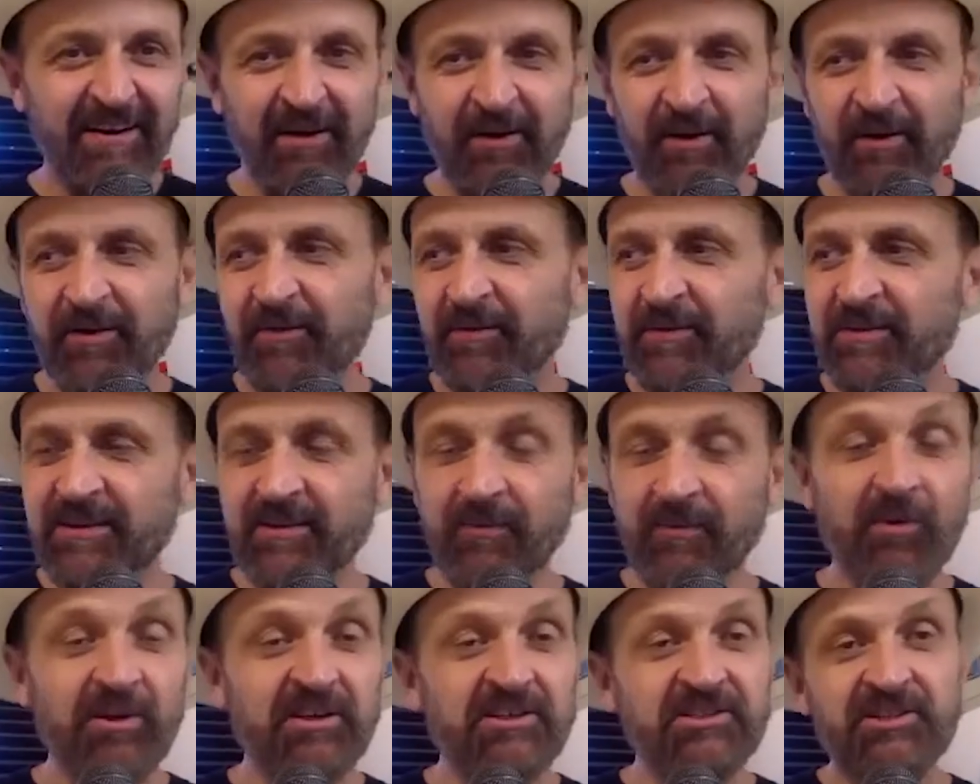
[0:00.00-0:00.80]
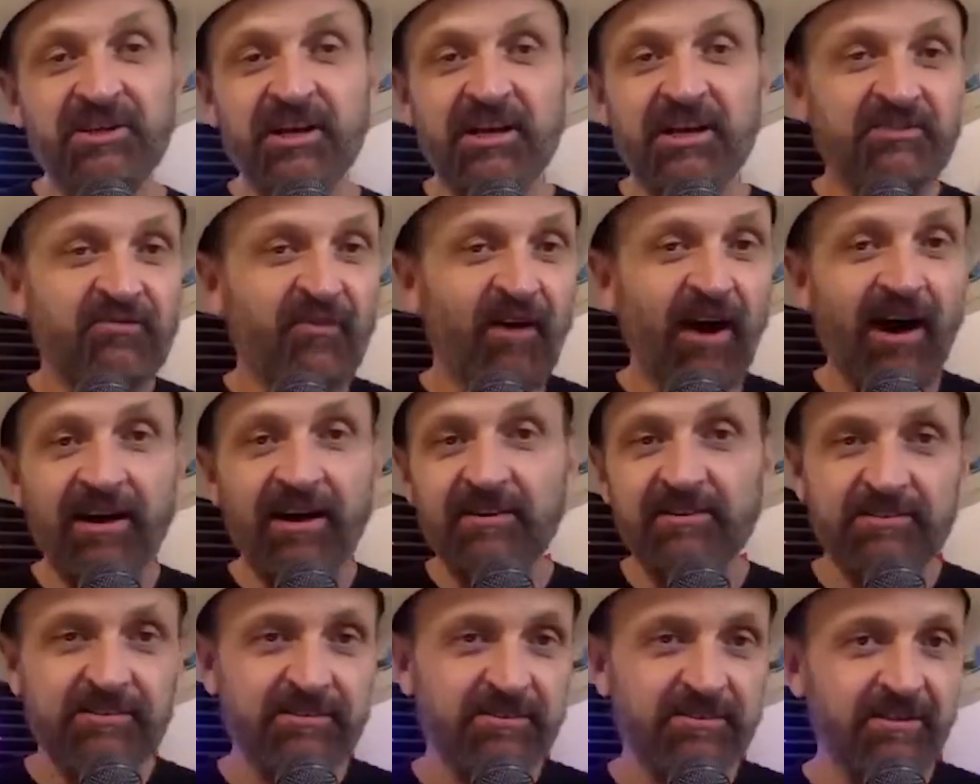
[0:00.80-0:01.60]
we exchange
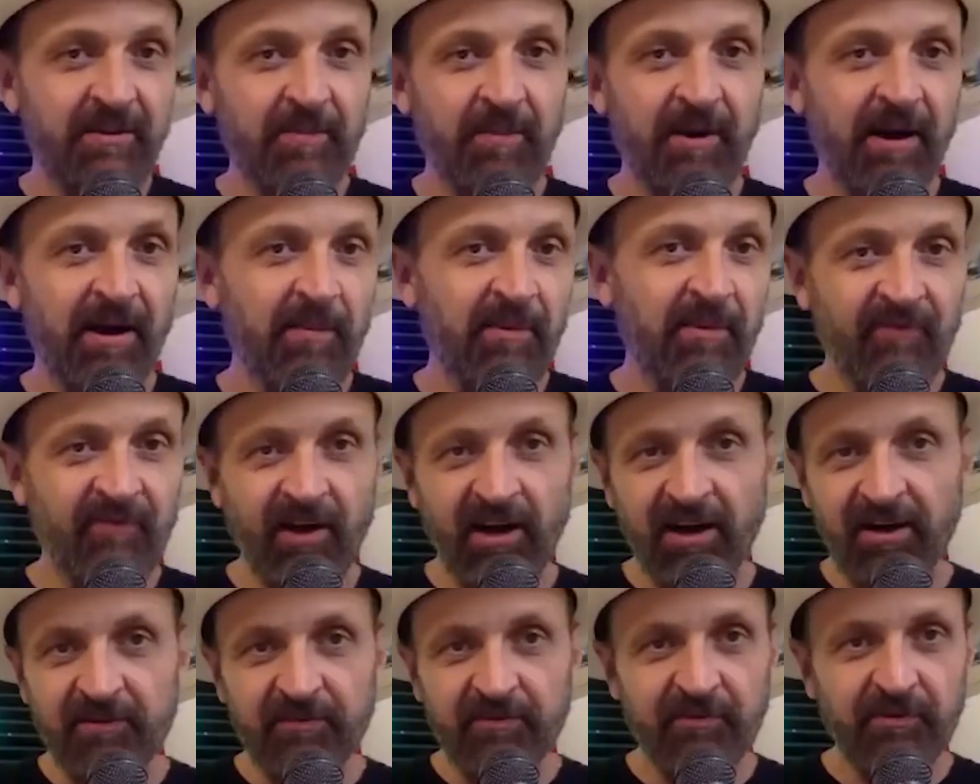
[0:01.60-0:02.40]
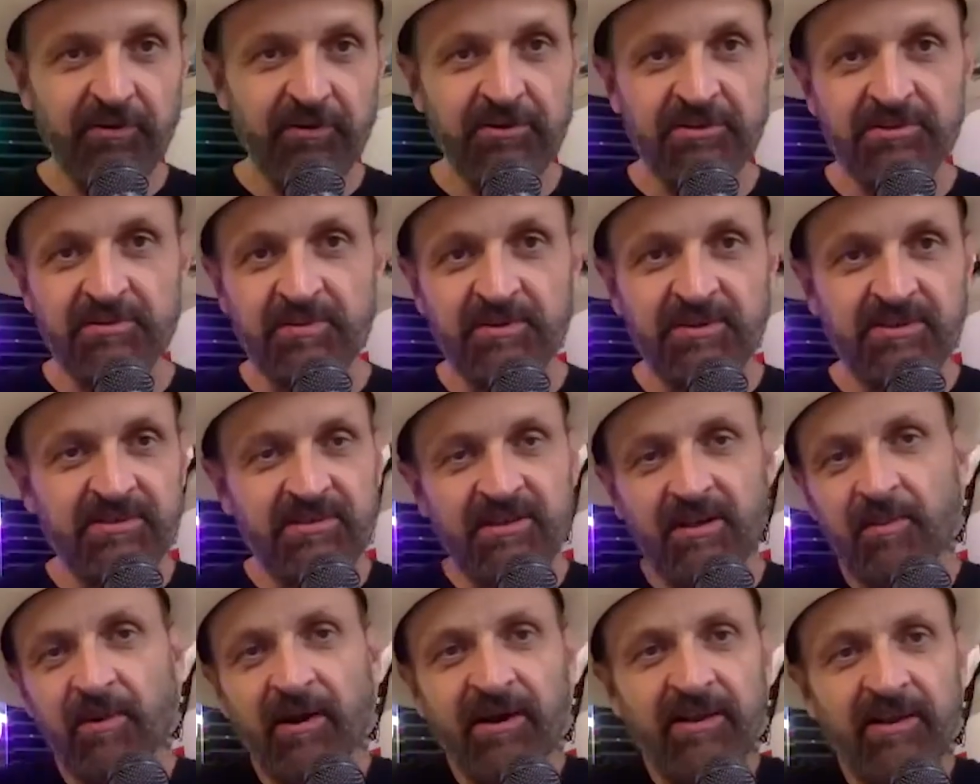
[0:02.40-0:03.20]
vinyl too. They buy me vinyl for
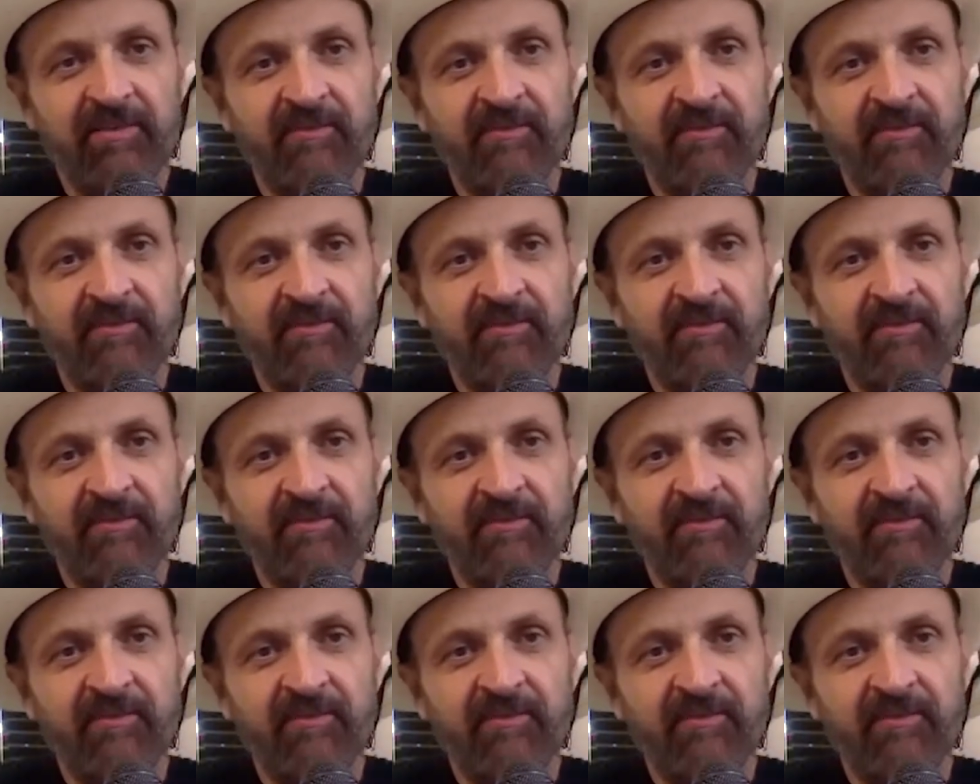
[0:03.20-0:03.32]
Christmas. I buy them